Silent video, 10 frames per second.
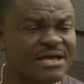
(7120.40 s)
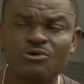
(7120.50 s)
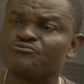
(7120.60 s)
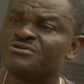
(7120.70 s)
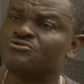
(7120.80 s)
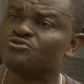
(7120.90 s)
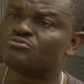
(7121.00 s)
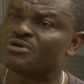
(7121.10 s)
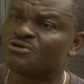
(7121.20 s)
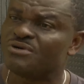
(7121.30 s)
like I can't reduce
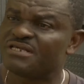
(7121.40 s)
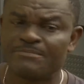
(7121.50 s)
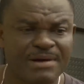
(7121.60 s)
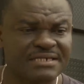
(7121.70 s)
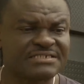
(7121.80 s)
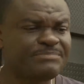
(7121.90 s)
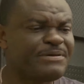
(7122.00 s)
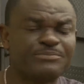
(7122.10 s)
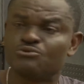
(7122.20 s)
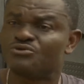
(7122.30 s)
money with the bank. Say
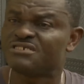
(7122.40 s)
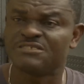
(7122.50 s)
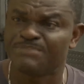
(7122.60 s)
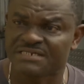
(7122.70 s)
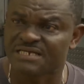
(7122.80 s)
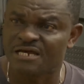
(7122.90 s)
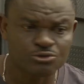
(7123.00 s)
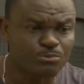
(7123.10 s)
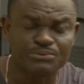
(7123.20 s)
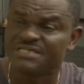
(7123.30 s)
people know see space
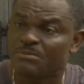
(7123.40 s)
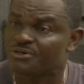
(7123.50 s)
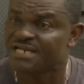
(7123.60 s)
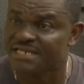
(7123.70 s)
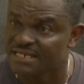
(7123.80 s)
to put their money